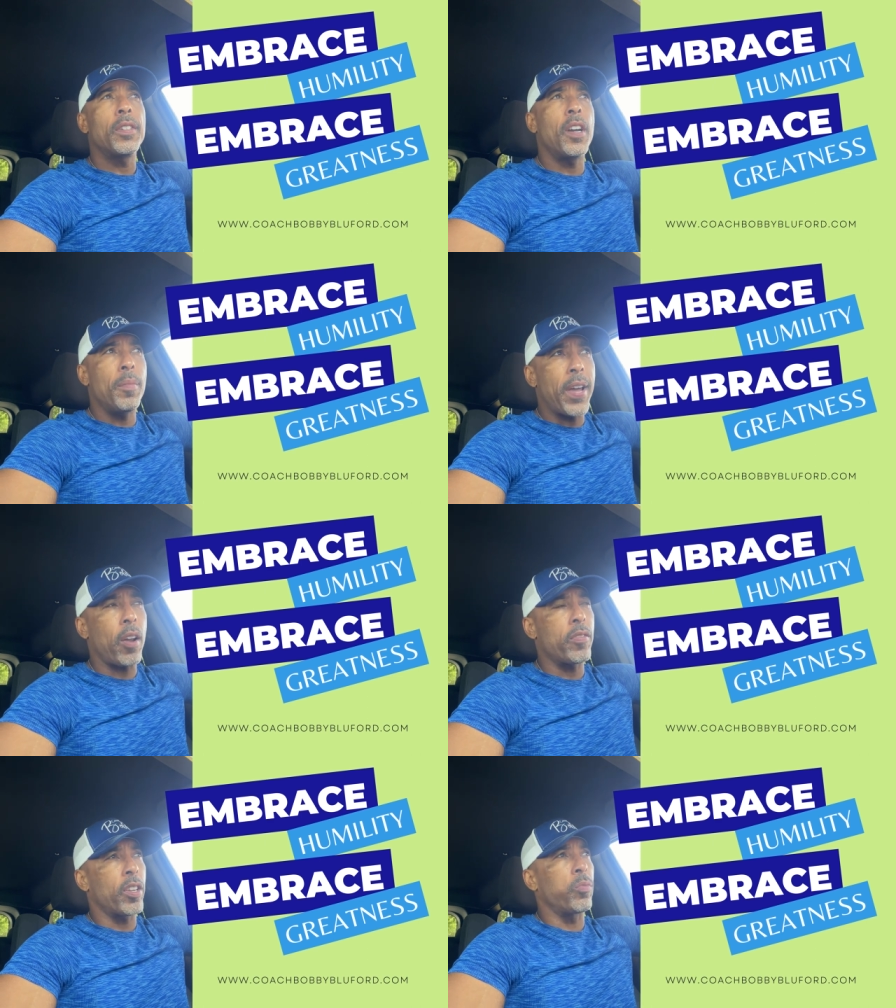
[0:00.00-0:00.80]
Hear me out
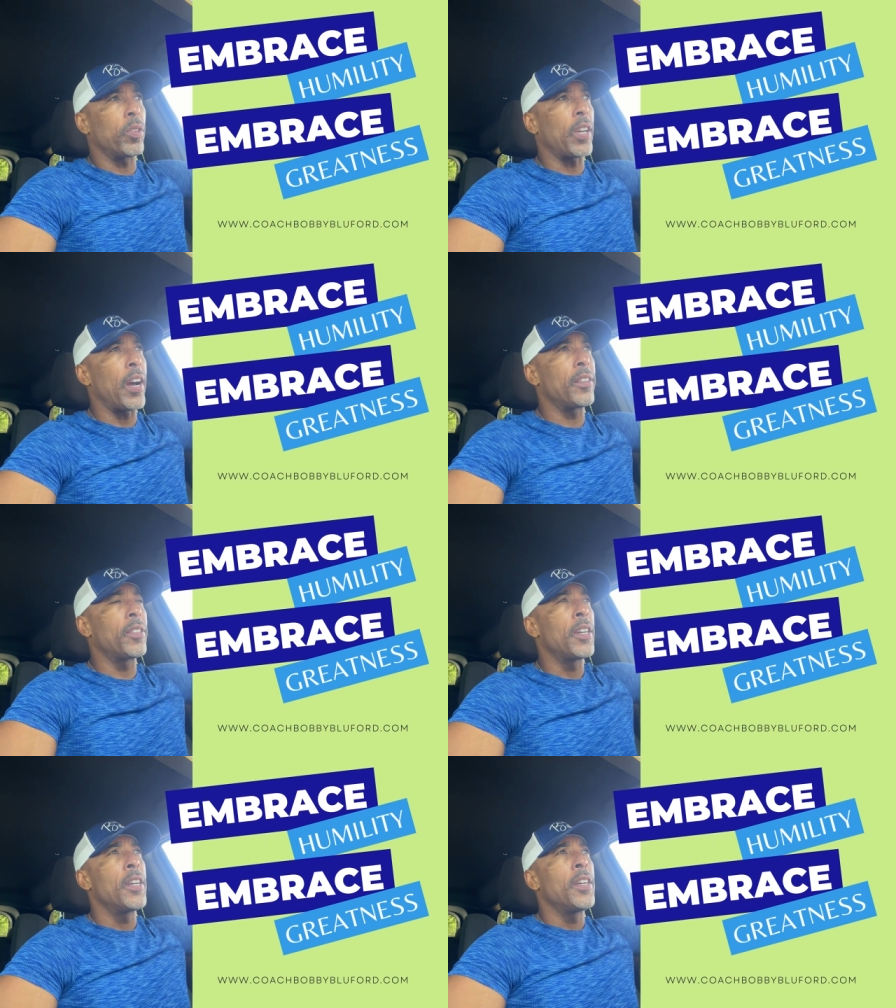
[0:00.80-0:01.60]
on this one, guys.
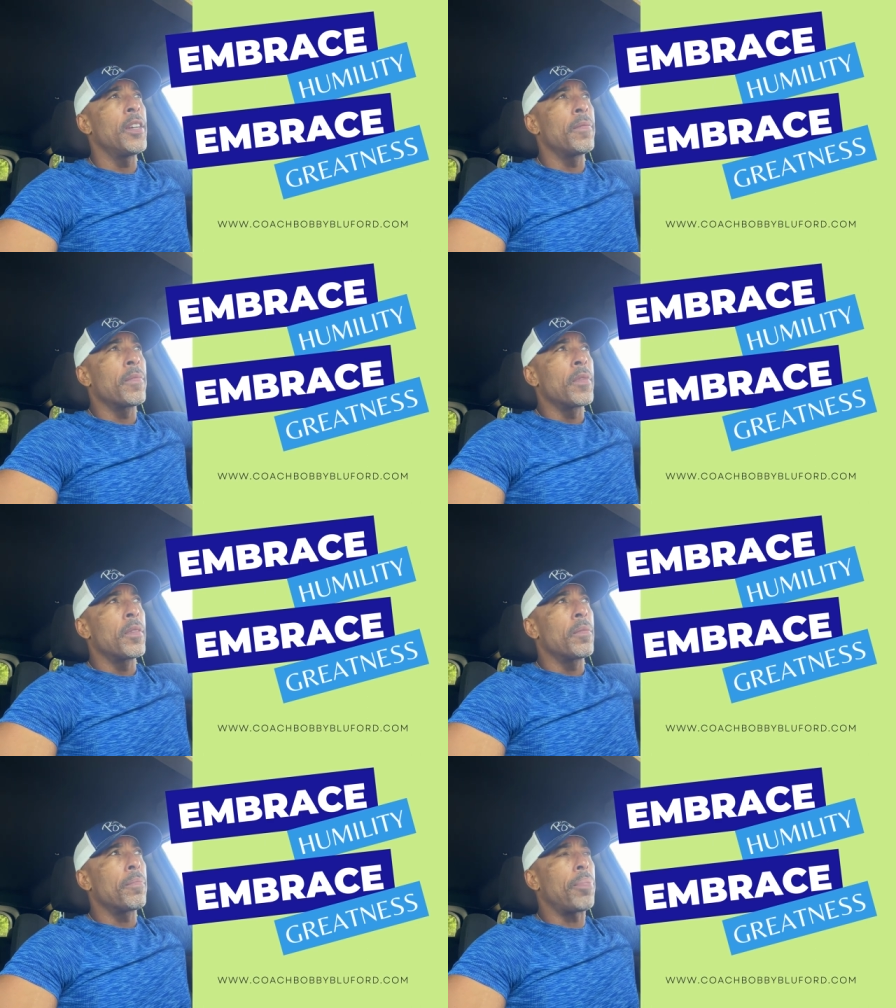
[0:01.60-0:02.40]

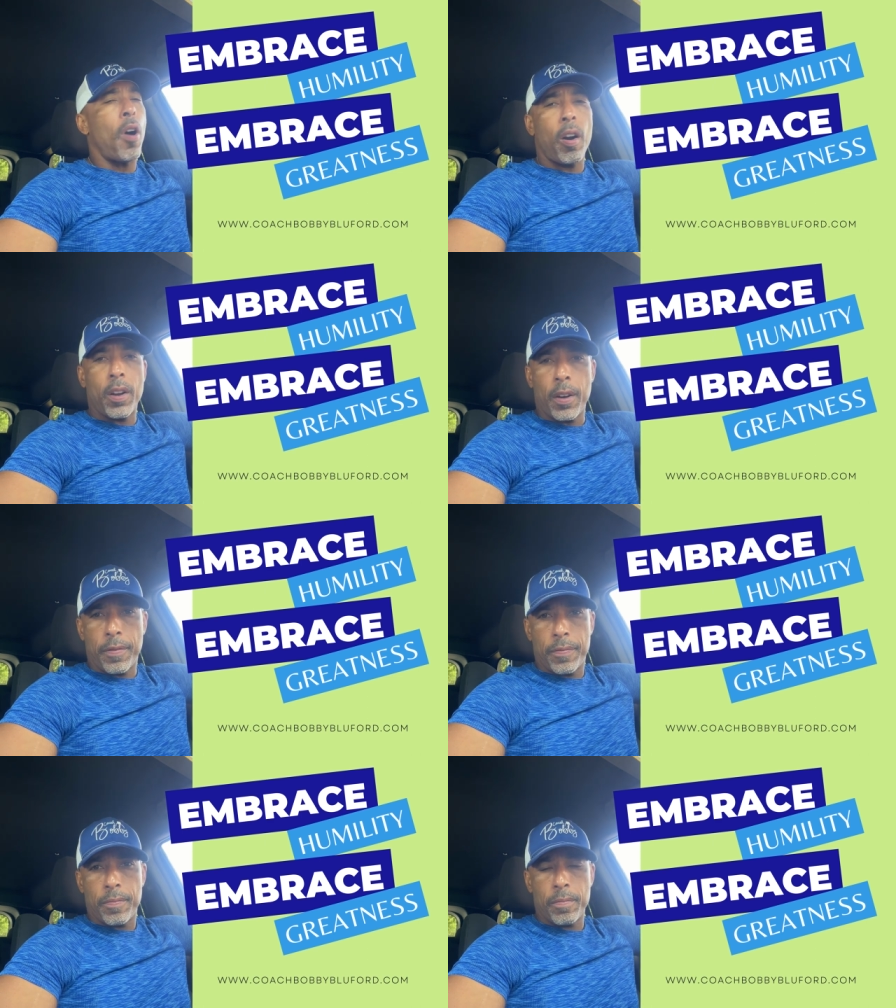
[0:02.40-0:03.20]
Part of